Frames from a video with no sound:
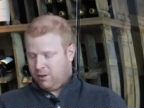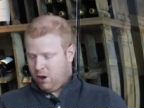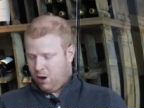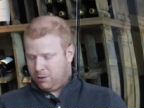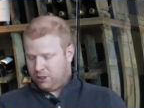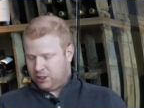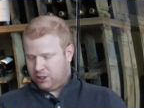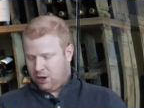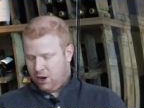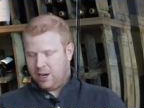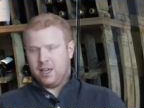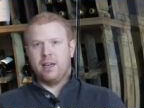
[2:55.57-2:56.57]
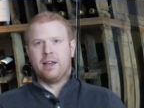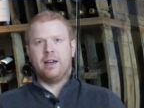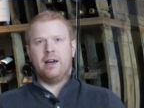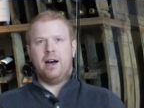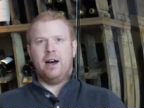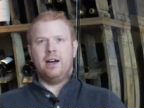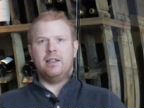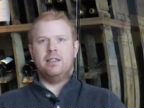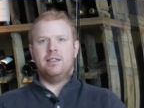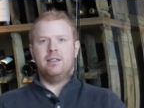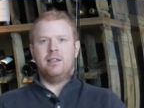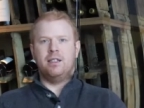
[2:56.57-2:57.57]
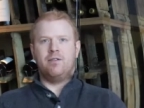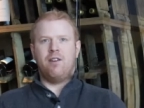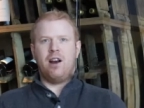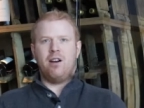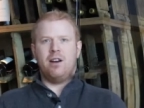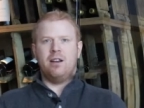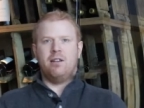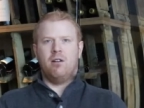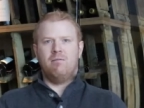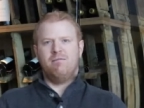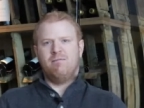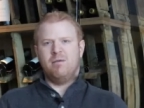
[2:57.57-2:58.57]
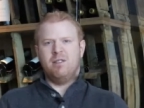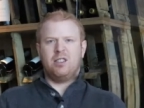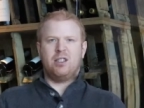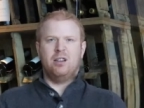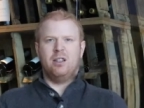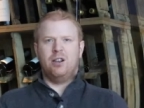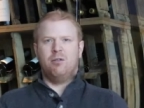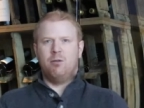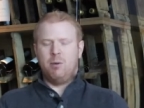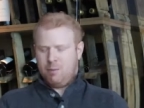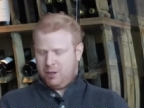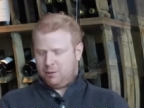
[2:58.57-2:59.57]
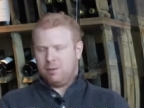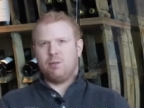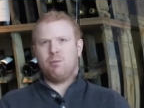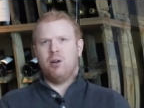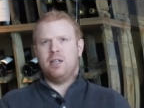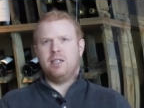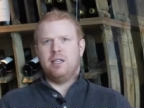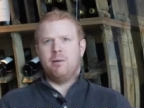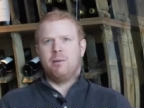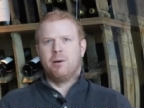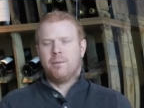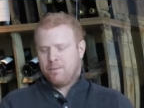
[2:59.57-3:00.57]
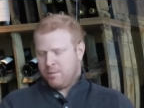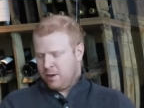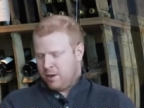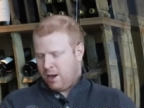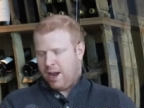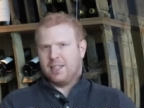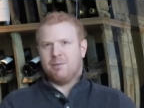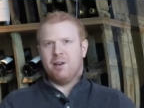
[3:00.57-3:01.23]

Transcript: almost a tawny uh, it's very, it's still a little ruby, but it's, it's pretty deep. Anne's